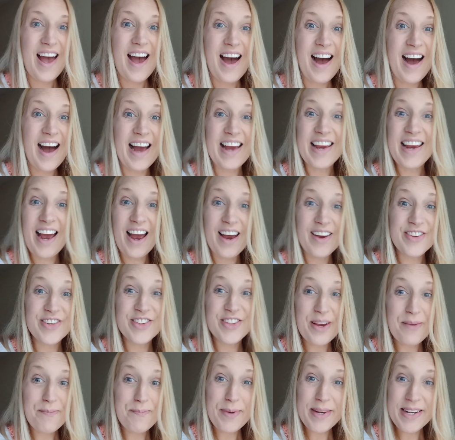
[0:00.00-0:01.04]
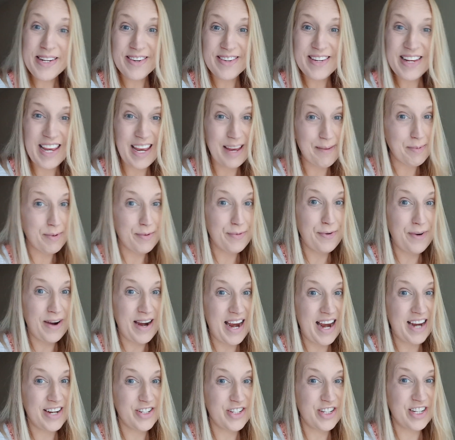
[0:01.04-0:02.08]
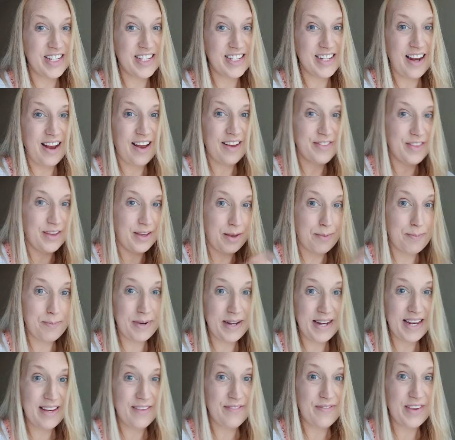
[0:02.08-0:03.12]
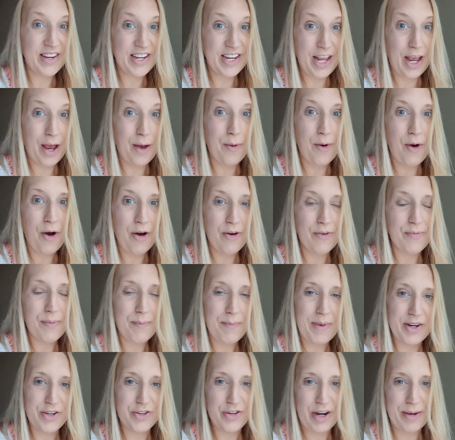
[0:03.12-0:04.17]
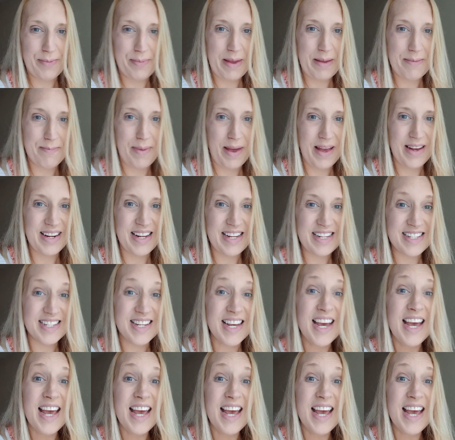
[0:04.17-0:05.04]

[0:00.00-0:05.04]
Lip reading: Hi, I'm jumping on here before I actually start the complete video of my trip in Butlins.